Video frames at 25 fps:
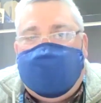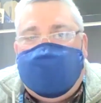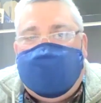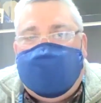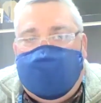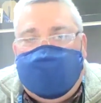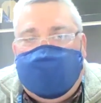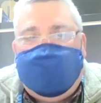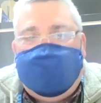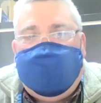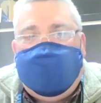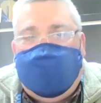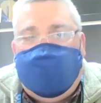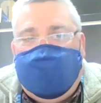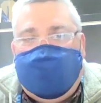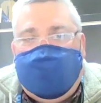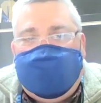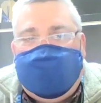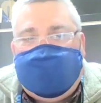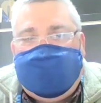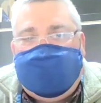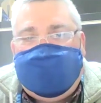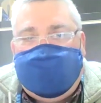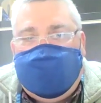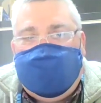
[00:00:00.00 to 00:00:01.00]
kind of be a
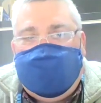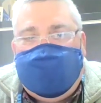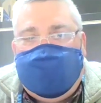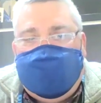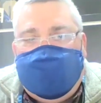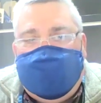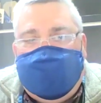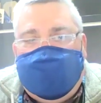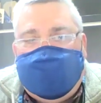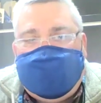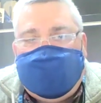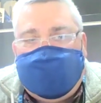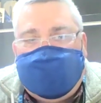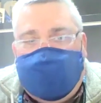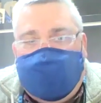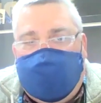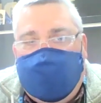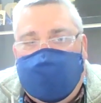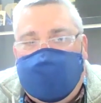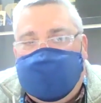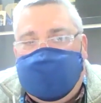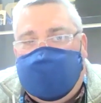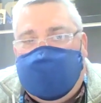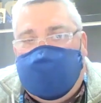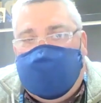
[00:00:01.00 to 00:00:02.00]
starting
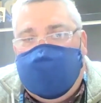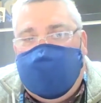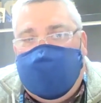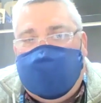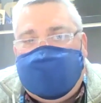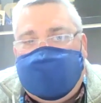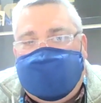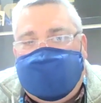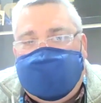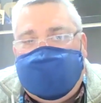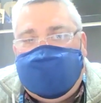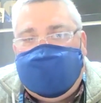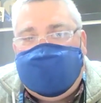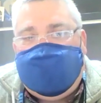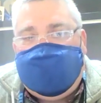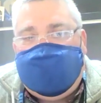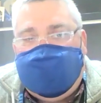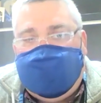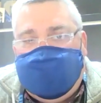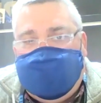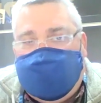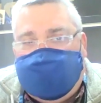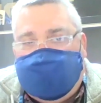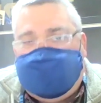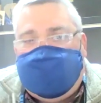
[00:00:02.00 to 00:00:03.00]
point to build
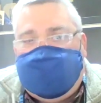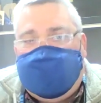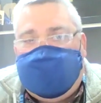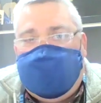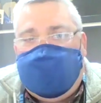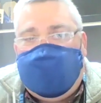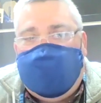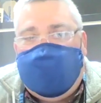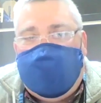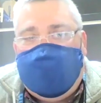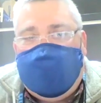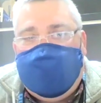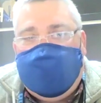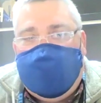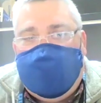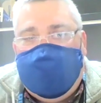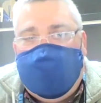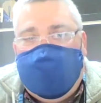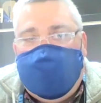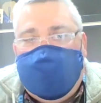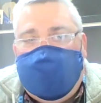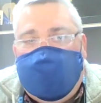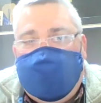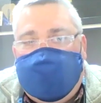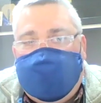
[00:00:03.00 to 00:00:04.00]
some momentum going into
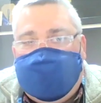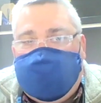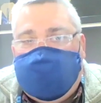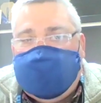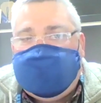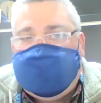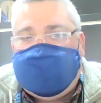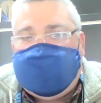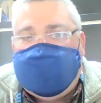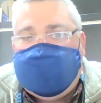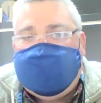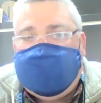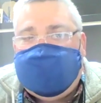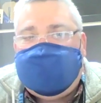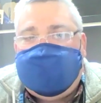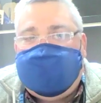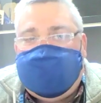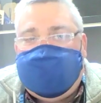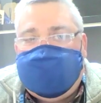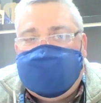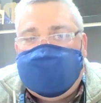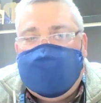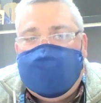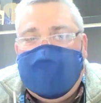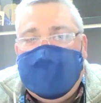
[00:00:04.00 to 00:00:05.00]
the postseason and
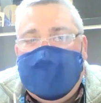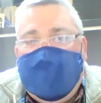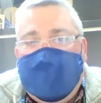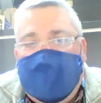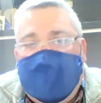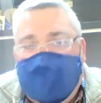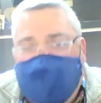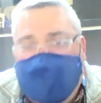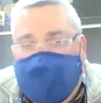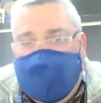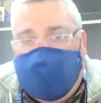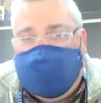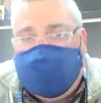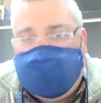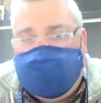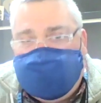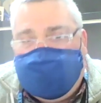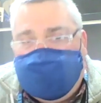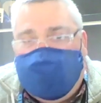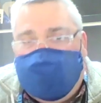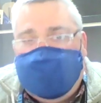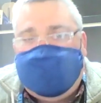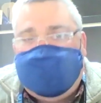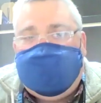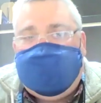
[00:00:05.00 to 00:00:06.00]
kind of string
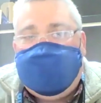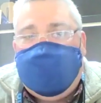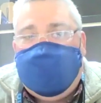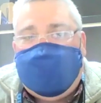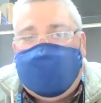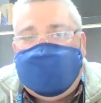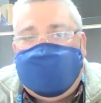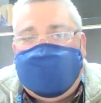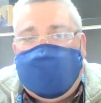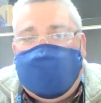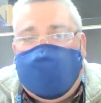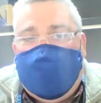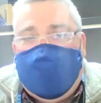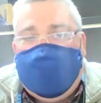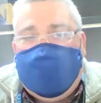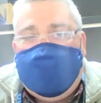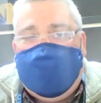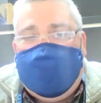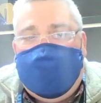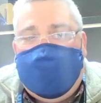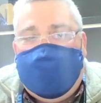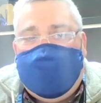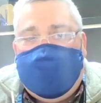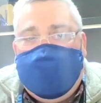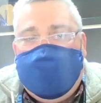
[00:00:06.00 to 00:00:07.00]
some wins together now?
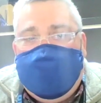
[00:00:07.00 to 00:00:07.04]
